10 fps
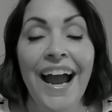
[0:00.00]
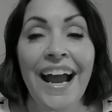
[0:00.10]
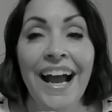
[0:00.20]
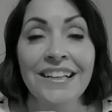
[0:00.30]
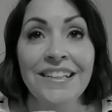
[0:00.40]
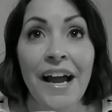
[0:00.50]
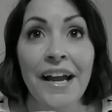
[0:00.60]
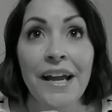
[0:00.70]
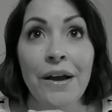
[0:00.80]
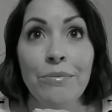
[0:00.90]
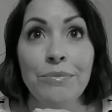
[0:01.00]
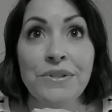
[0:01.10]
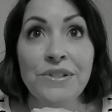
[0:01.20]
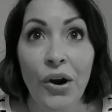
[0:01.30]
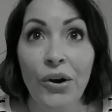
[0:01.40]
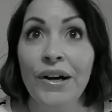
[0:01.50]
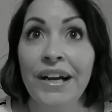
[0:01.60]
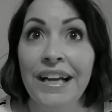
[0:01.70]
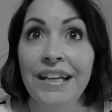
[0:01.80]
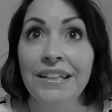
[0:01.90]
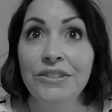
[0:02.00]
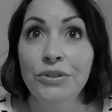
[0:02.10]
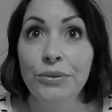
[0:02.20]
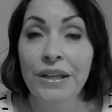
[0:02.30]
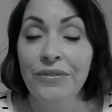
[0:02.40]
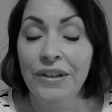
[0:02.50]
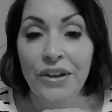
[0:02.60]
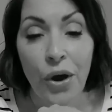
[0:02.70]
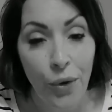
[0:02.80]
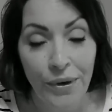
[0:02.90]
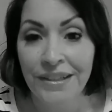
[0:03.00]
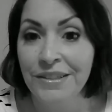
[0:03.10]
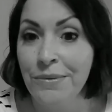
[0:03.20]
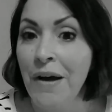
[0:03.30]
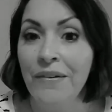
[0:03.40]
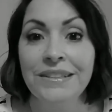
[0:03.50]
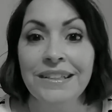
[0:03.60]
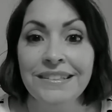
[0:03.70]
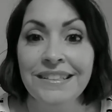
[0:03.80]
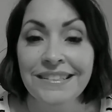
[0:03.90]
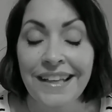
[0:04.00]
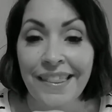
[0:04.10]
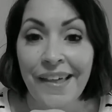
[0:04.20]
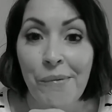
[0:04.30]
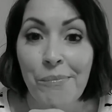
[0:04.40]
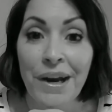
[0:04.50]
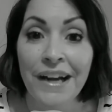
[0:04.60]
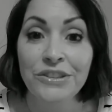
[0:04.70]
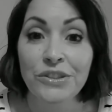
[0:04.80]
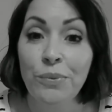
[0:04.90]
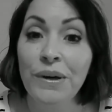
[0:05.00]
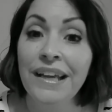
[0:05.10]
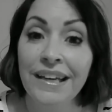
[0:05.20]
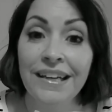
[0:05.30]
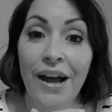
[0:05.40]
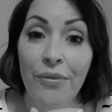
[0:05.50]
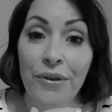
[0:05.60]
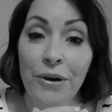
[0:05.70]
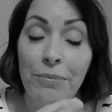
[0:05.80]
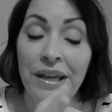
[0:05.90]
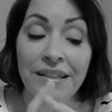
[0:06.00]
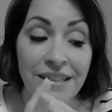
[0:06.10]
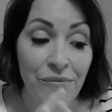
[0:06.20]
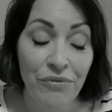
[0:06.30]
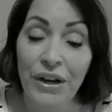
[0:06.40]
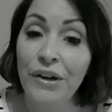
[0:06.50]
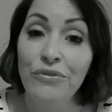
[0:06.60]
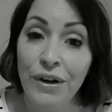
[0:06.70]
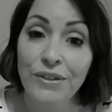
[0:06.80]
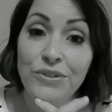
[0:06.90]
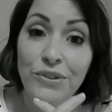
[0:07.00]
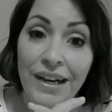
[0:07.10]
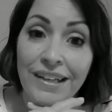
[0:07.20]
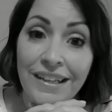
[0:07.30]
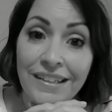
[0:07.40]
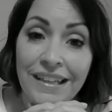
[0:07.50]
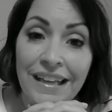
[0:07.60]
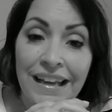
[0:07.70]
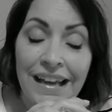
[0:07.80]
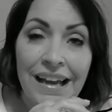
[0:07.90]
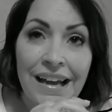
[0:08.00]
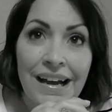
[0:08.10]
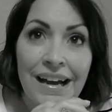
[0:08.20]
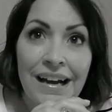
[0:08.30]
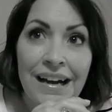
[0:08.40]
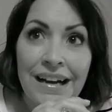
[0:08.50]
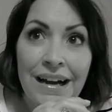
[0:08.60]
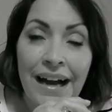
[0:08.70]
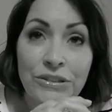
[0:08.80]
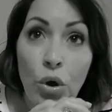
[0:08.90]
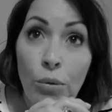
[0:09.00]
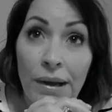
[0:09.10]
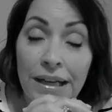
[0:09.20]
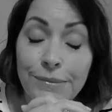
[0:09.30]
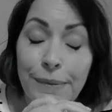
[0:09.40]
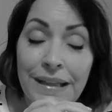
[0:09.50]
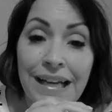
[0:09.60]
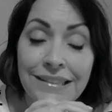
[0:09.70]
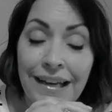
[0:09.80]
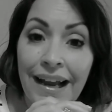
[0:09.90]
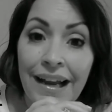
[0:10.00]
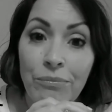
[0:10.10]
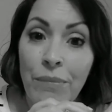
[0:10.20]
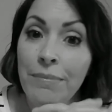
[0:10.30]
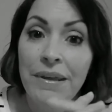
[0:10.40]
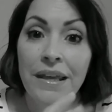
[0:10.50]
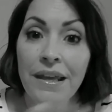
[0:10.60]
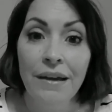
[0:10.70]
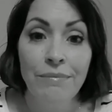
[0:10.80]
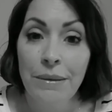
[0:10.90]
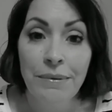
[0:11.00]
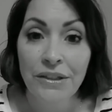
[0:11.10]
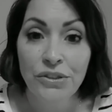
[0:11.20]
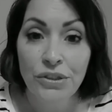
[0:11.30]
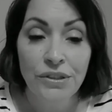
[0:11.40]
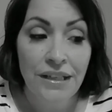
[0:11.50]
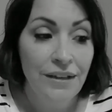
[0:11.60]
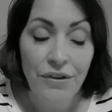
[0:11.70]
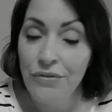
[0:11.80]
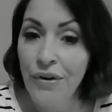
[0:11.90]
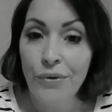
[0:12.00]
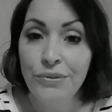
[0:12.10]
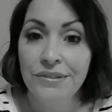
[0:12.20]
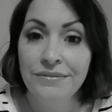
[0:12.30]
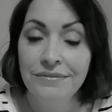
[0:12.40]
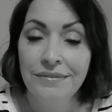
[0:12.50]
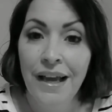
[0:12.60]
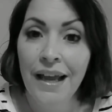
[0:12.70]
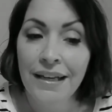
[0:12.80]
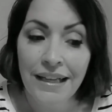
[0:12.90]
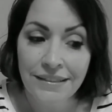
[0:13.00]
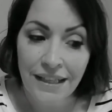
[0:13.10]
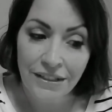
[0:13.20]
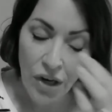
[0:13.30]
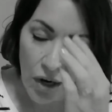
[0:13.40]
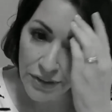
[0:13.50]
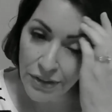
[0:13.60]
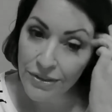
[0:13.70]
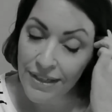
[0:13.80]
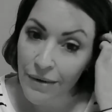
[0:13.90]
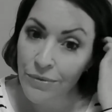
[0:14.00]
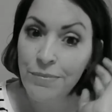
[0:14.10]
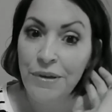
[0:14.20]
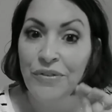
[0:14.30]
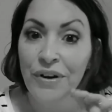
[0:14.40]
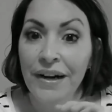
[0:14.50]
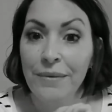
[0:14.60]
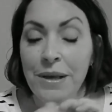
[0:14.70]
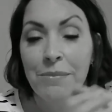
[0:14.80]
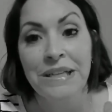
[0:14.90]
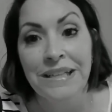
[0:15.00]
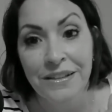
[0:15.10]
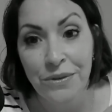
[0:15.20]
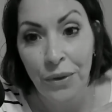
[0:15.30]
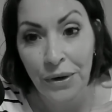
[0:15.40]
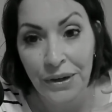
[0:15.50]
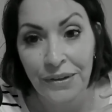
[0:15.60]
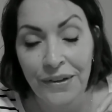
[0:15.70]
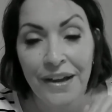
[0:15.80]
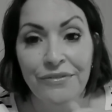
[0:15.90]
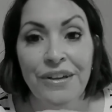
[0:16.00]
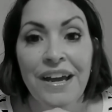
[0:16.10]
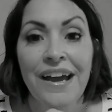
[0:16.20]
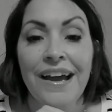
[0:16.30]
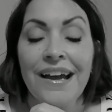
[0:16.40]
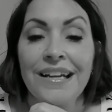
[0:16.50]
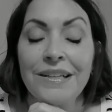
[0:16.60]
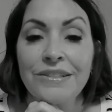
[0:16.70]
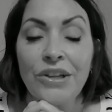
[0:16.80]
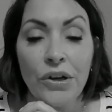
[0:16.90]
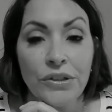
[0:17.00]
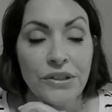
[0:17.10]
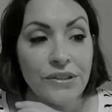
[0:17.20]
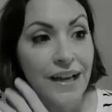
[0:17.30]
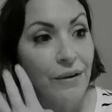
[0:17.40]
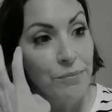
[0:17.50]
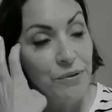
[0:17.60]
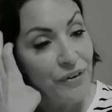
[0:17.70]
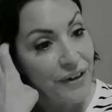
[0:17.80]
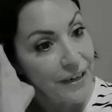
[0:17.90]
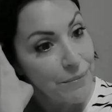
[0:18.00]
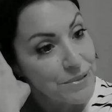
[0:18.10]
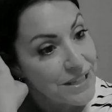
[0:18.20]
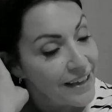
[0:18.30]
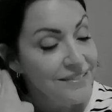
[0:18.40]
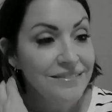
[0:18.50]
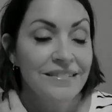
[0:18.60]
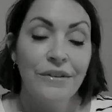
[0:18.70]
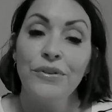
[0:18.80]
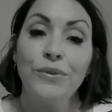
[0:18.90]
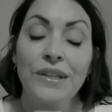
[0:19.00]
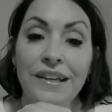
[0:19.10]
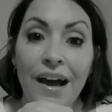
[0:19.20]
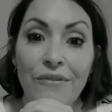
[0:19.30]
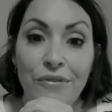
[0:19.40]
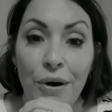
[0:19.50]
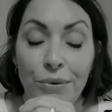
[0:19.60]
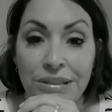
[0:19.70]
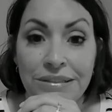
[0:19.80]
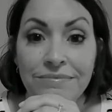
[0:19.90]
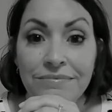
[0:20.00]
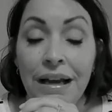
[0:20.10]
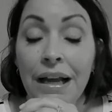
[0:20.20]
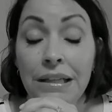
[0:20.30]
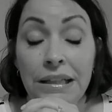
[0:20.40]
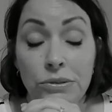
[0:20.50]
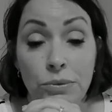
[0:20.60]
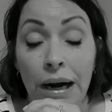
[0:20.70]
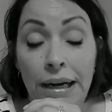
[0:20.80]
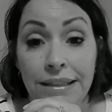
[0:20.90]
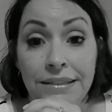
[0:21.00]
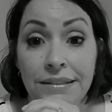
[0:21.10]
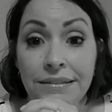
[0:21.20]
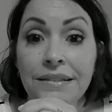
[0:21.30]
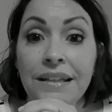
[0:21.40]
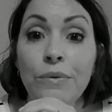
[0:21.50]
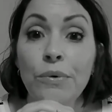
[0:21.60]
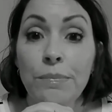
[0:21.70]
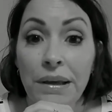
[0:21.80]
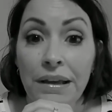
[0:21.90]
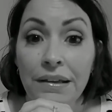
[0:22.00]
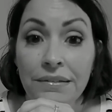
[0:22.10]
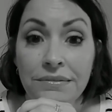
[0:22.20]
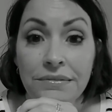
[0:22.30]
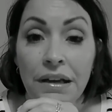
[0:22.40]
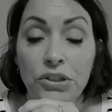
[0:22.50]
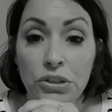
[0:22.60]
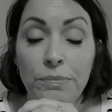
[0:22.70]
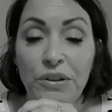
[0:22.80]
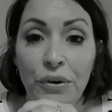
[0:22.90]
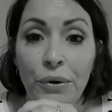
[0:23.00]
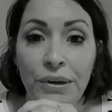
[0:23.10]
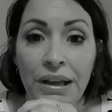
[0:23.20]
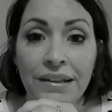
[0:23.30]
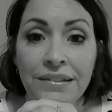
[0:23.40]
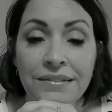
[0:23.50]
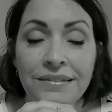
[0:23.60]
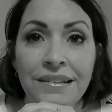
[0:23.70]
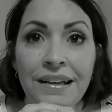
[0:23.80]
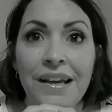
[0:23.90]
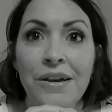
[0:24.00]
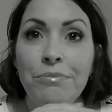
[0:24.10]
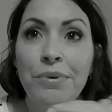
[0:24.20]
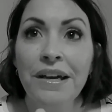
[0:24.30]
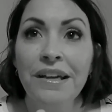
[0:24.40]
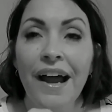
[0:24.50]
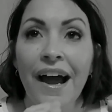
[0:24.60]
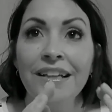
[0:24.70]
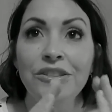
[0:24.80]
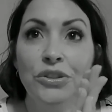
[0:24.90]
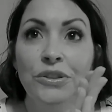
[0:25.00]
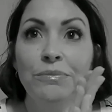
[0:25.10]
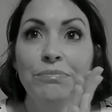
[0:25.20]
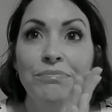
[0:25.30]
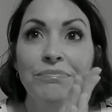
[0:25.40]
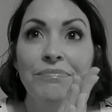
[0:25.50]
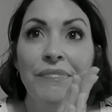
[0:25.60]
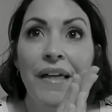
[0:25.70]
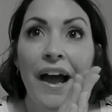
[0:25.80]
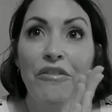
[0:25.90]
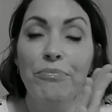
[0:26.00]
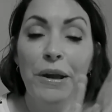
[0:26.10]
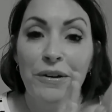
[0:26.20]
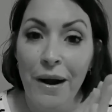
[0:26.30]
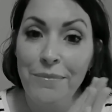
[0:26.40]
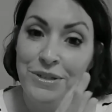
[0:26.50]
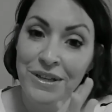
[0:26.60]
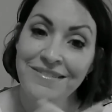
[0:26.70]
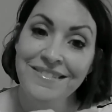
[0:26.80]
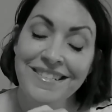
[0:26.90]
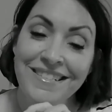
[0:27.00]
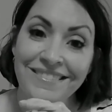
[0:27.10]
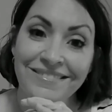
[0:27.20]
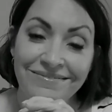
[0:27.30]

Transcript: and I am sorry to even go into politics to say that, but I just want to get it out there because I'm very frustrated. I told my husband last night, maybe I shouldn't even vote. And he said, "Dawn, your dad would be very upset." My dad's no longer alive. "Dawn, your dad would be very upset if you did not vote." And he's right. He would be. I should be voting, but I should have better options.